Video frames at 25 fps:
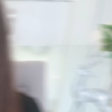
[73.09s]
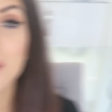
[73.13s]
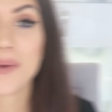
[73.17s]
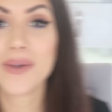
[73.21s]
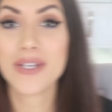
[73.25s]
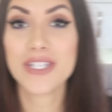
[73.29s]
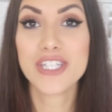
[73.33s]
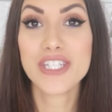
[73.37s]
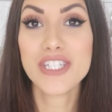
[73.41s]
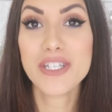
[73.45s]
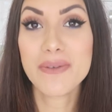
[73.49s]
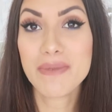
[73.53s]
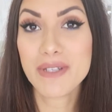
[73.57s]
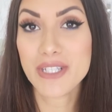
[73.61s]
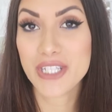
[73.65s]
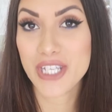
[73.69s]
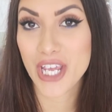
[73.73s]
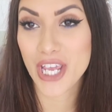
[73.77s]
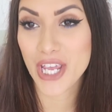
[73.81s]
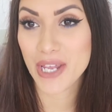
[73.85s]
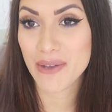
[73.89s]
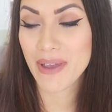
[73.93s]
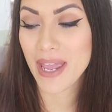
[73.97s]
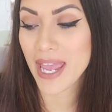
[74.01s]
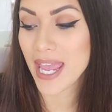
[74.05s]
Question number
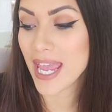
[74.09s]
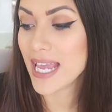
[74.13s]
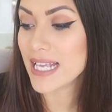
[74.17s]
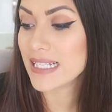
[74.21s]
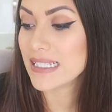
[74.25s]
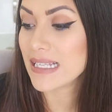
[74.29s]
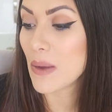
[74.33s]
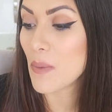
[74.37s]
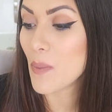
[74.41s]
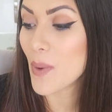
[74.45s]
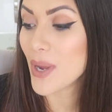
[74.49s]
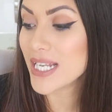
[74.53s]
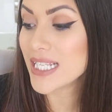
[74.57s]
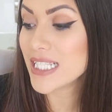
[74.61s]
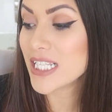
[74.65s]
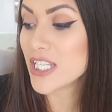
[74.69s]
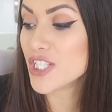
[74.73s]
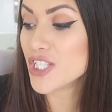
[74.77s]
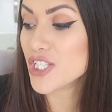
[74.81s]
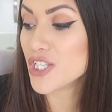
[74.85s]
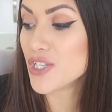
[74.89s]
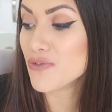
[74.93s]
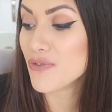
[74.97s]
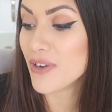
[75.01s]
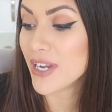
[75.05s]
two is, when
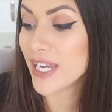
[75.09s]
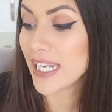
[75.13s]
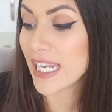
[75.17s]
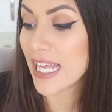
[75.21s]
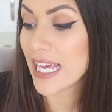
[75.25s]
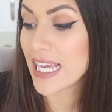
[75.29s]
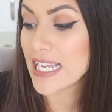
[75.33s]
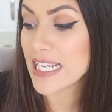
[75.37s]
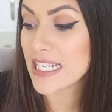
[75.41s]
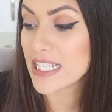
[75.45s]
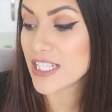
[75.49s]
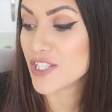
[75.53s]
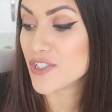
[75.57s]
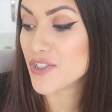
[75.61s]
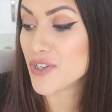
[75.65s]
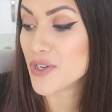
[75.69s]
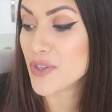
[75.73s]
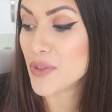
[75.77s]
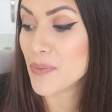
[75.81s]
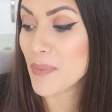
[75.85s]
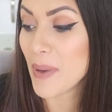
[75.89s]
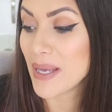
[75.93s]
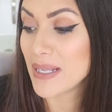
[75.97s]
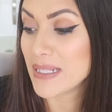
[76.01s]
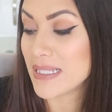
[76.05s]
did you realise the
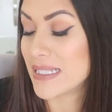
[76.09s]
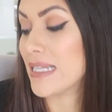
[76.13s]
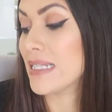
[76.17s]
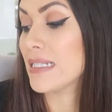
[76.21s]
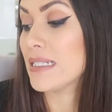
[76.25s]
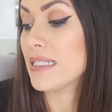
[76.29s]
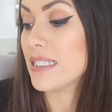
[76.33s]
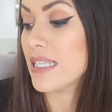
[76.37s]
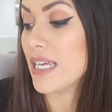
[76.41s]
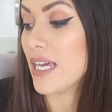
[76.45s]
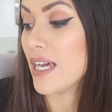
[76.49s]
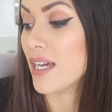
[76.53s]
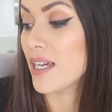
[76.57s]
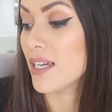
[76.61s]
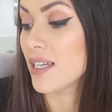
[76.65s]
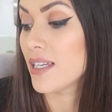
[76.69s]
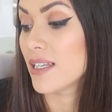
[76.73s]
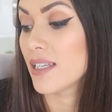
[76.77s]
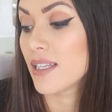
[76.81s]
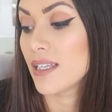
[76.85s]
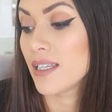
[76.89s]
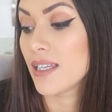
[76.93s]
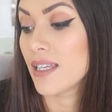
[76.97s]
truth about Santa?